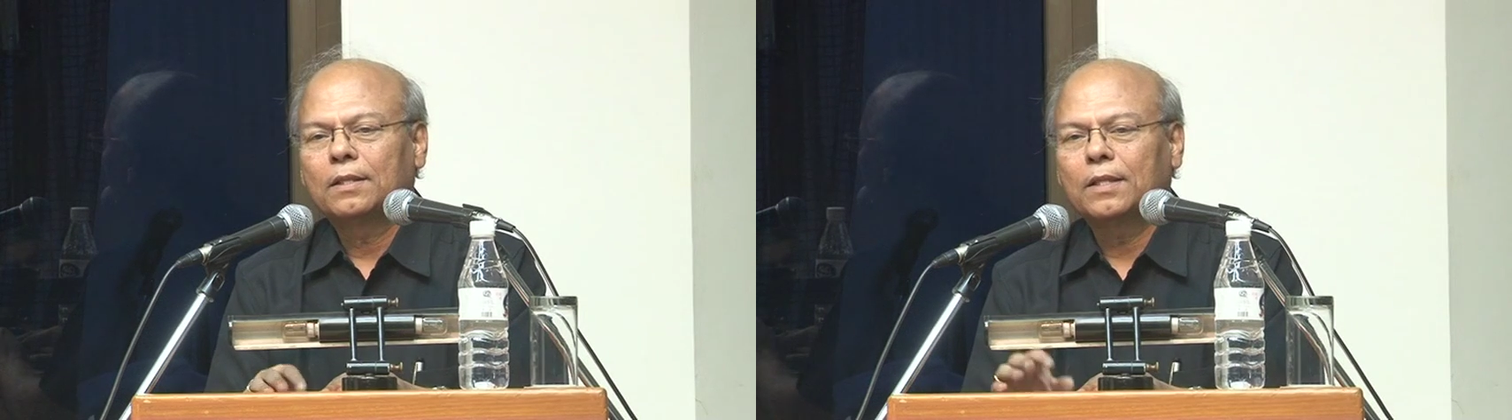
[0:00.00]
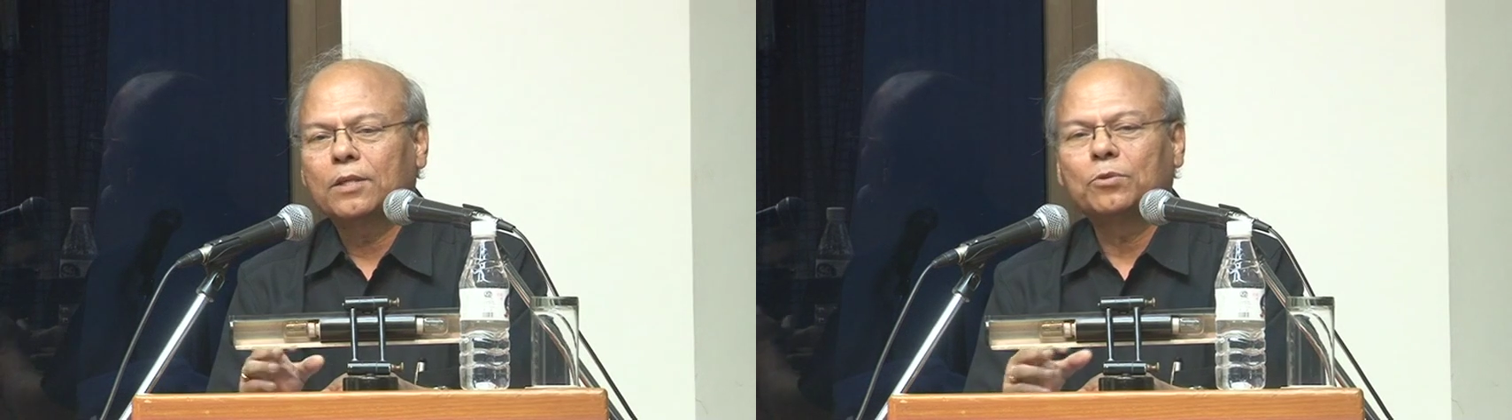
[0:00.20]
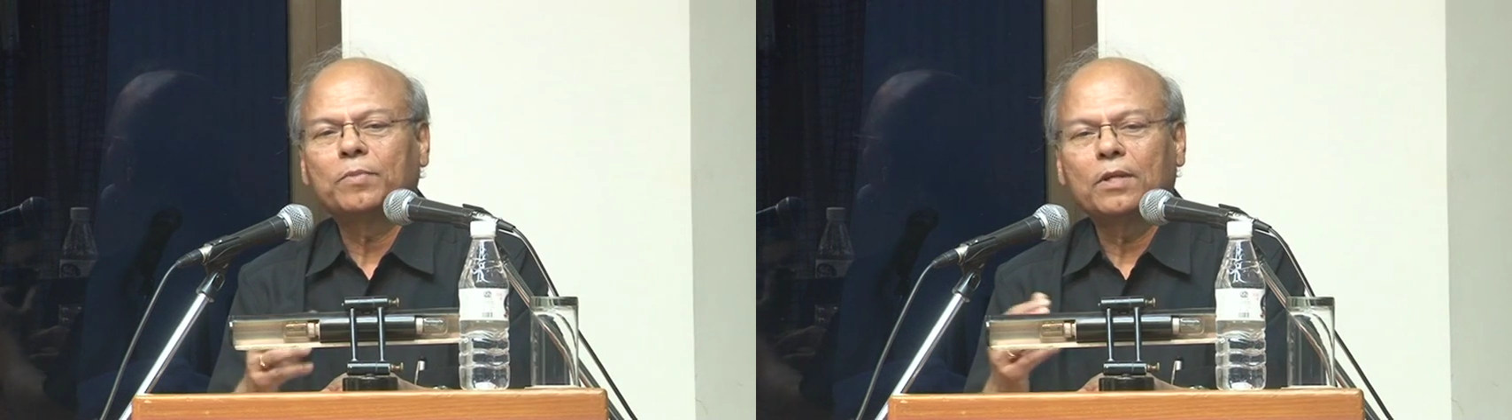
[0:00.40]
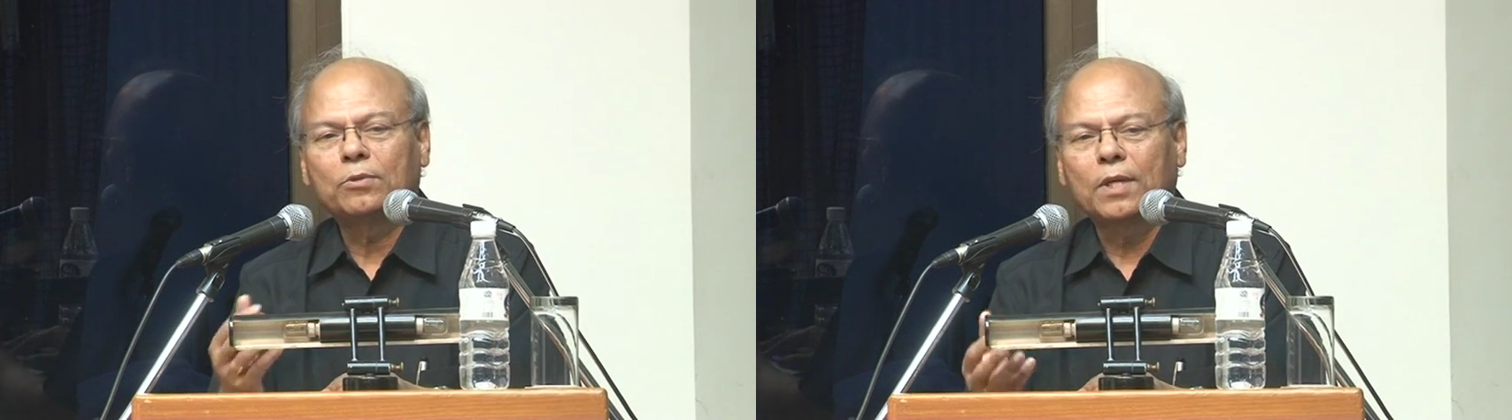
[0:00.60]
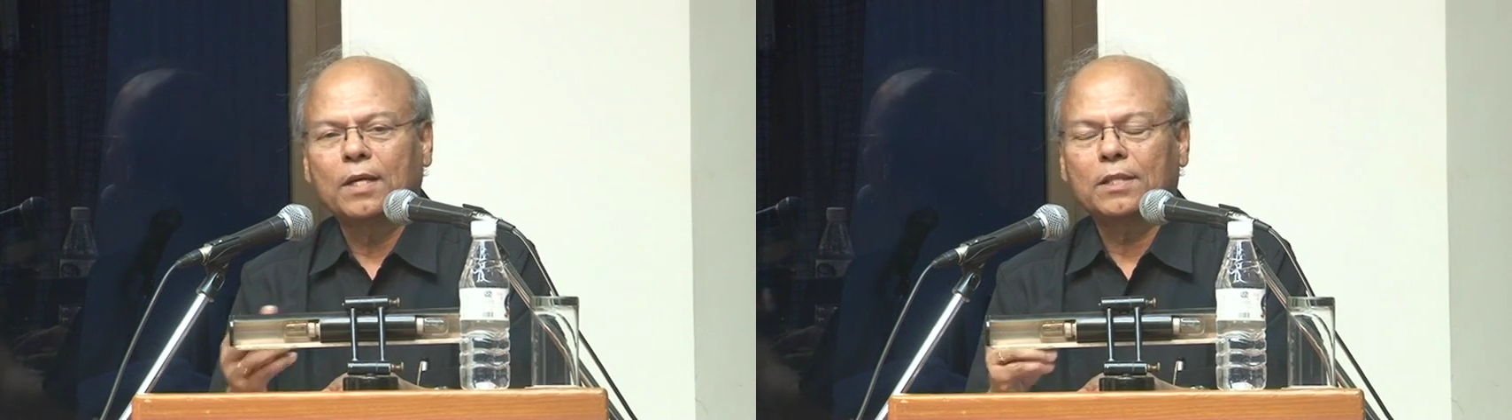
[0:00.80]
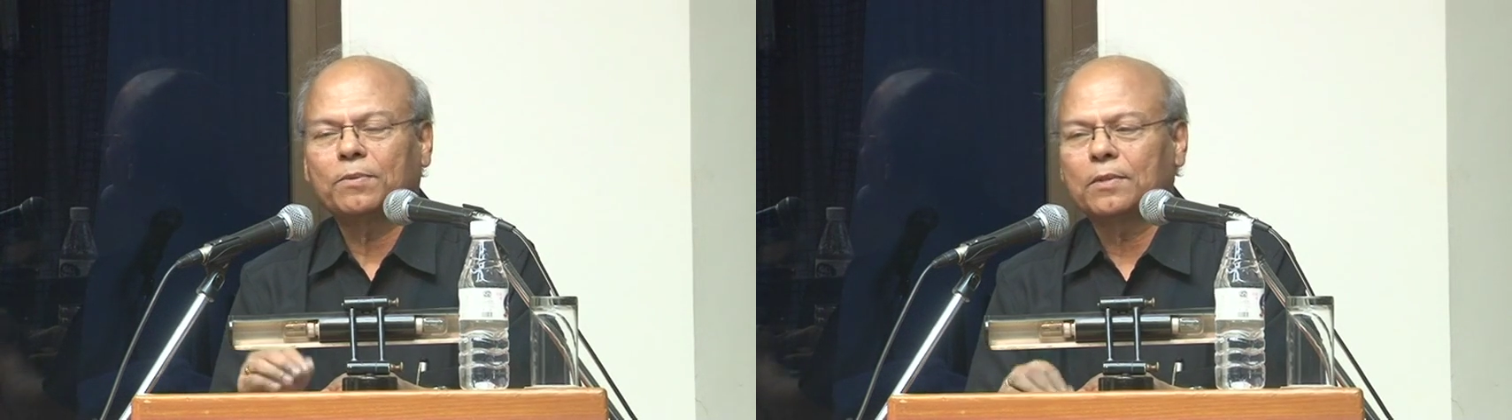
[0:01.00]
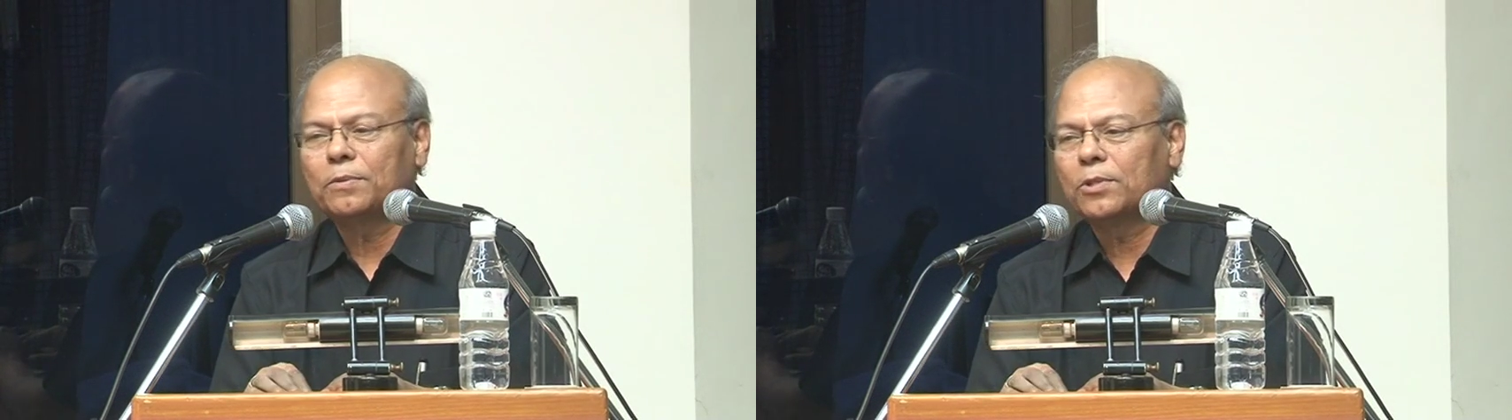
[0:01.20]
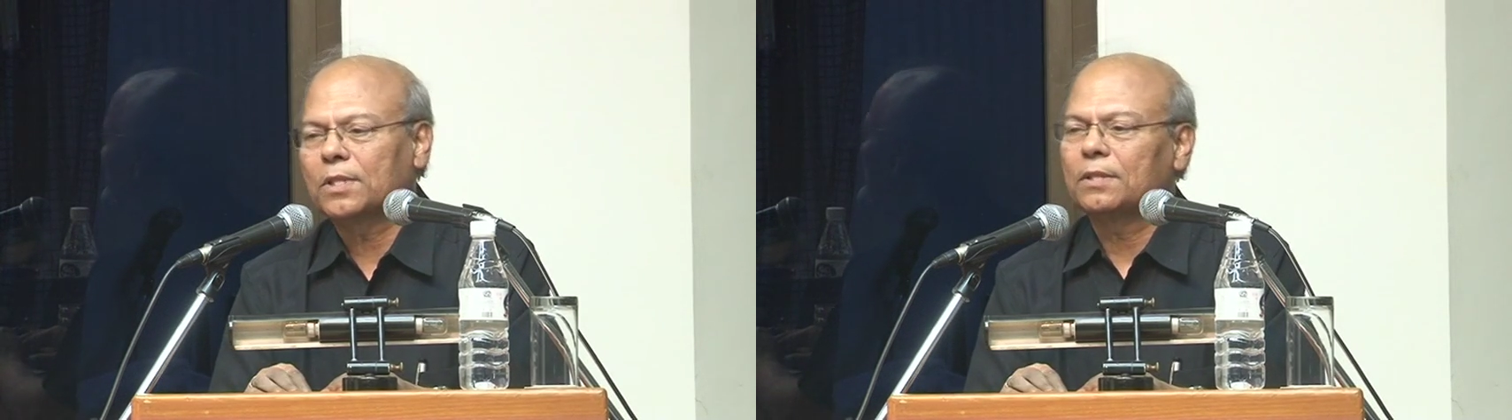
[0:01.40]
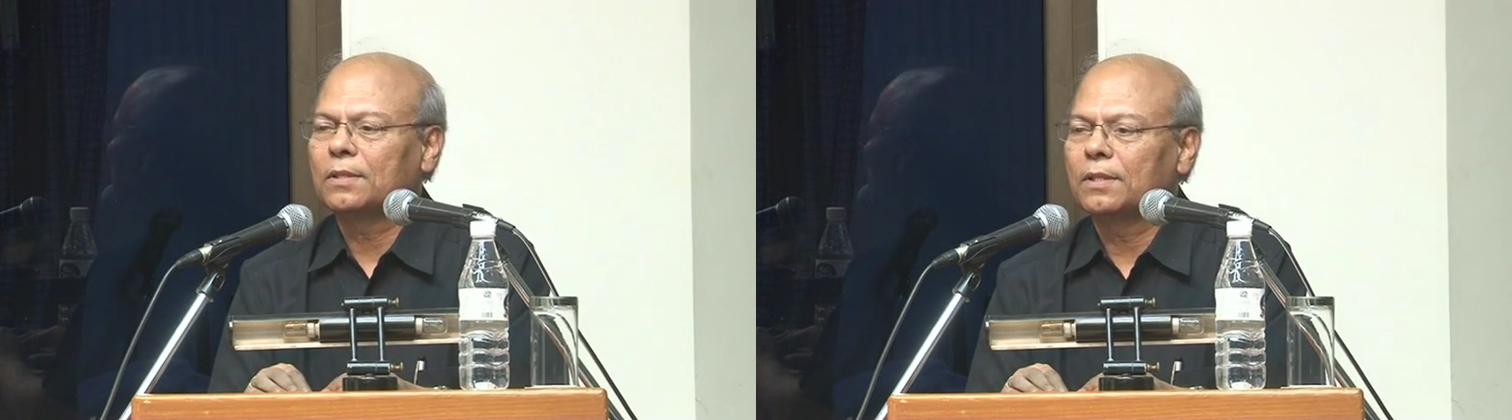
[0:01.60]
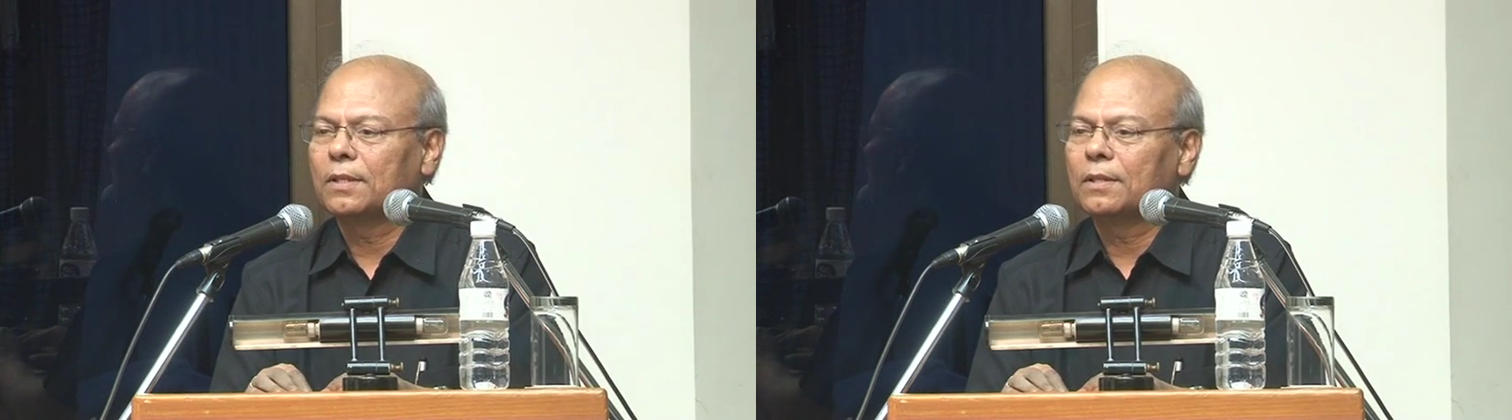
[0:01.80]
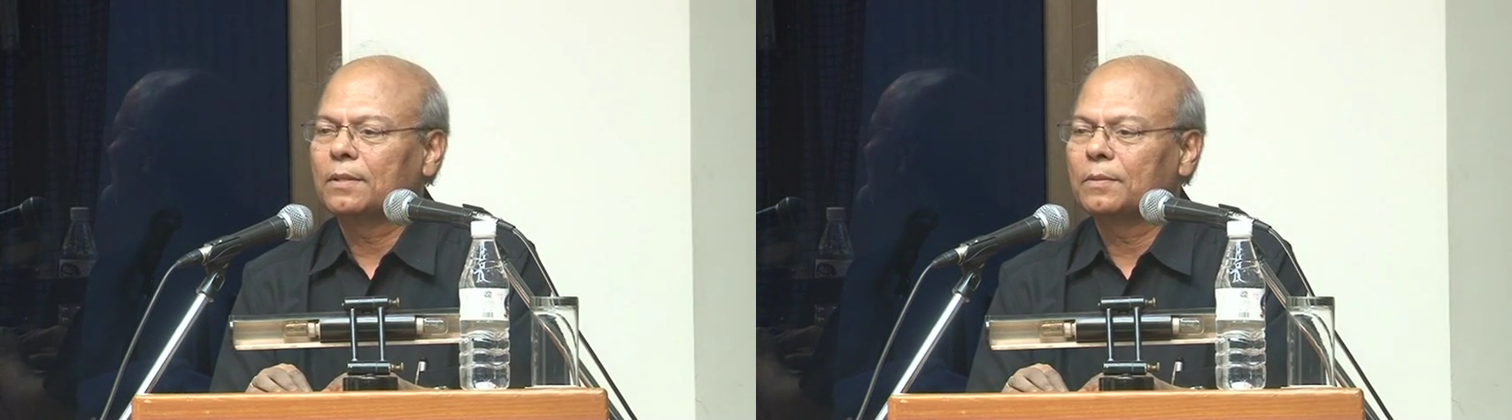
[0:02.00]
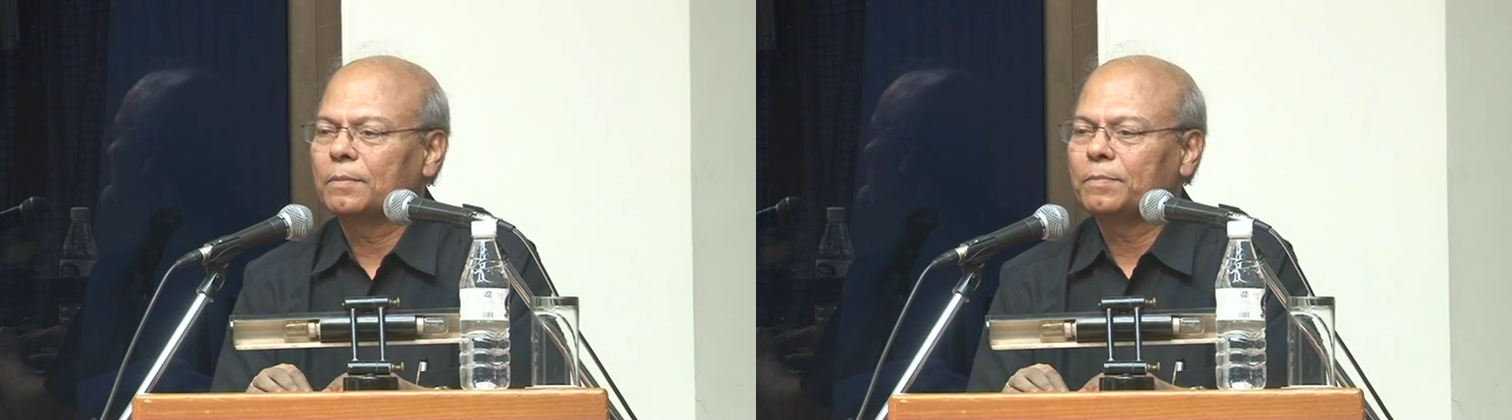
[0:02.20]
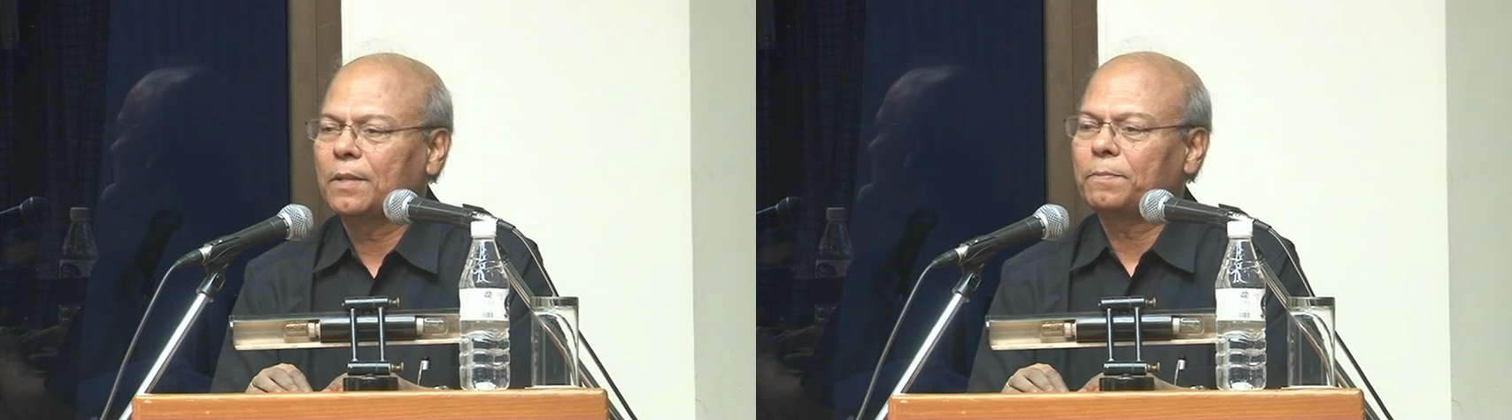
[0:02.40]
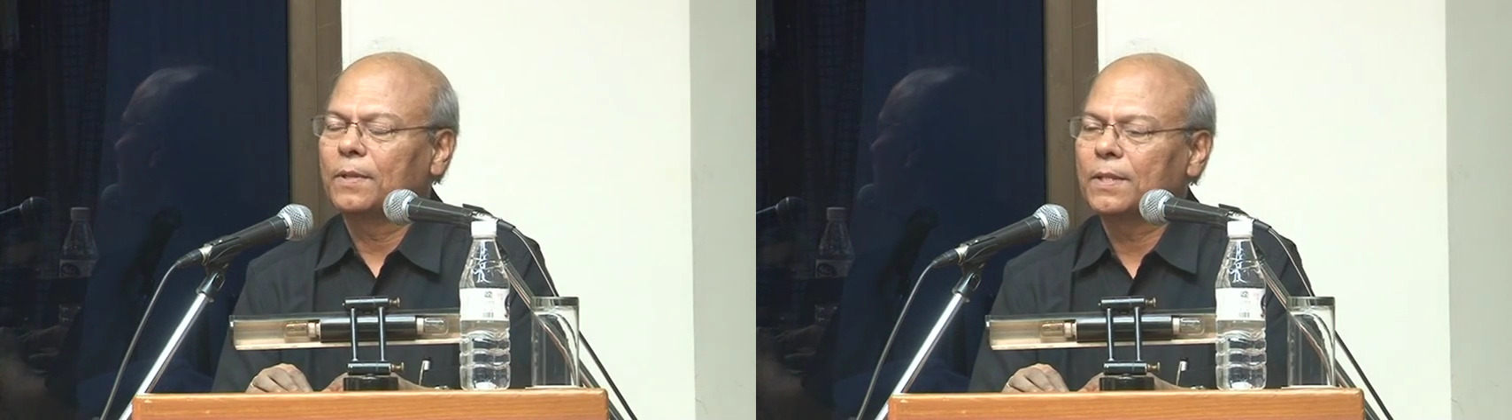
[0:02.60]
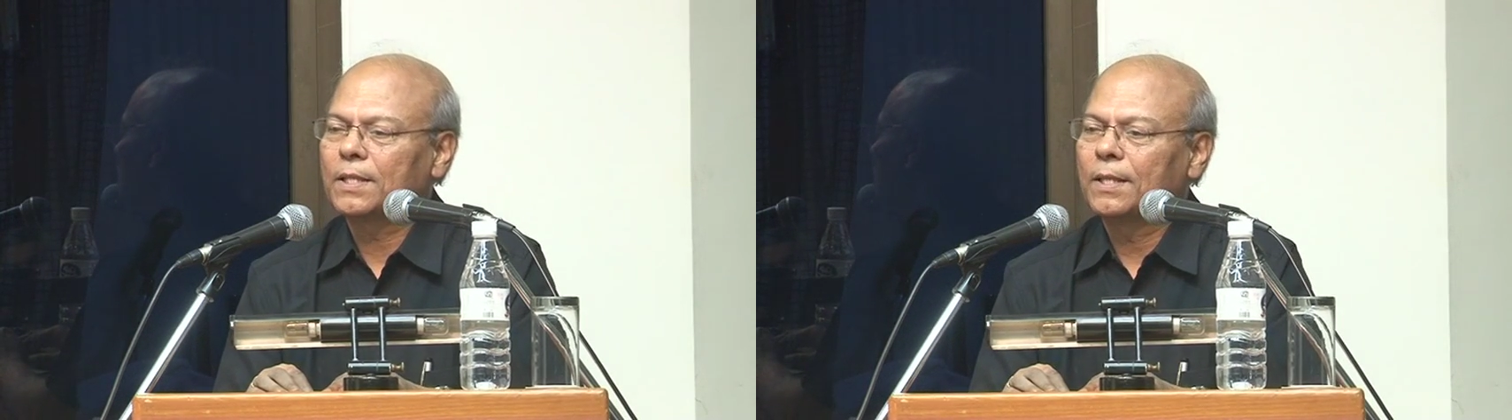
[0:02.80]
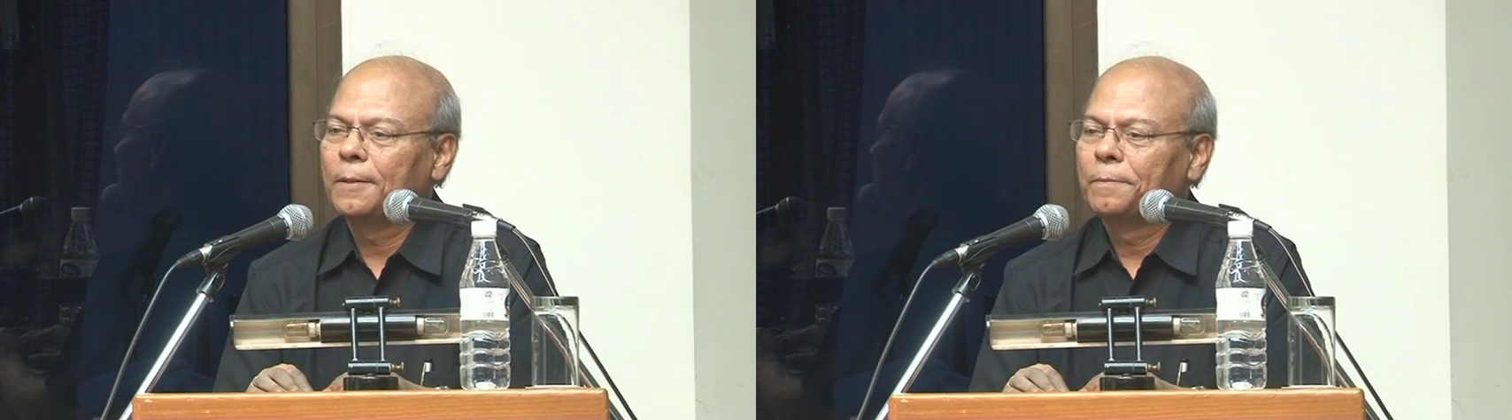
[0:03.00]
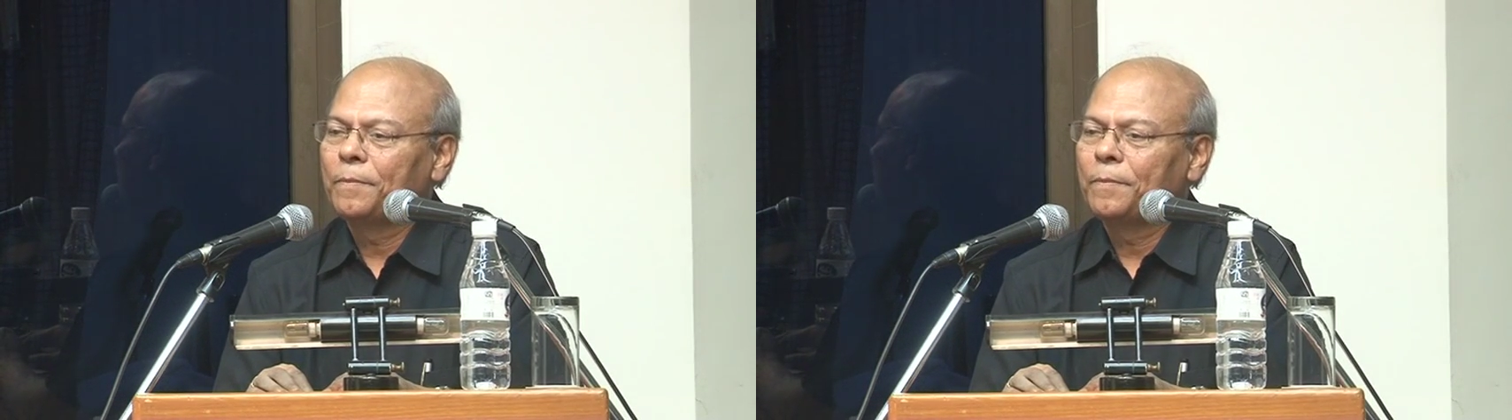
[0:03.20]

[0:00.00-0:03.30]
that would be utilized for the fusion uh, purpose.